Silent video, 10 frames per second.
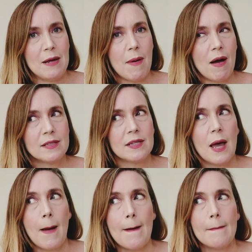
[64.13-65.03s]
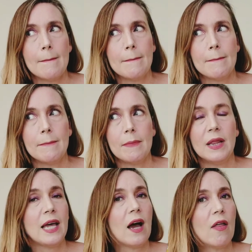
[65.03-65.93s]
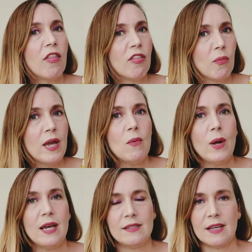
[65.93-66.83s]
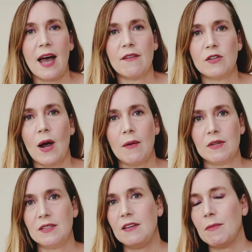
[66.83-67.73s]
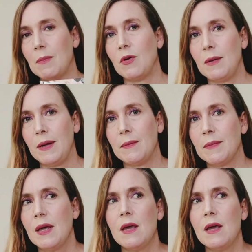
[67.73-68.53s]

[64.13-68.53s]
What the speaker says: box like 3 weeks after I received my premium.